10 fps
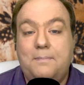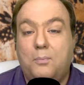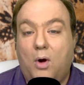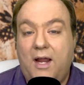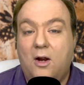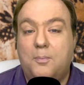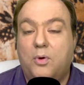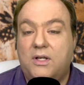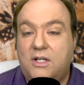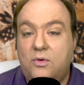prior
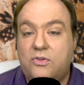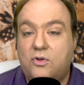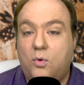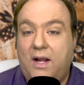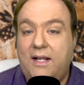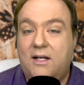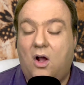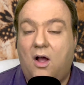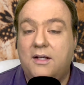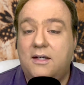produced credit
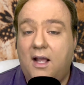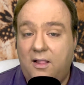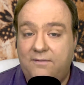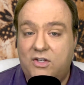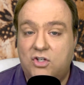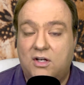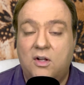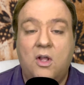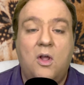on television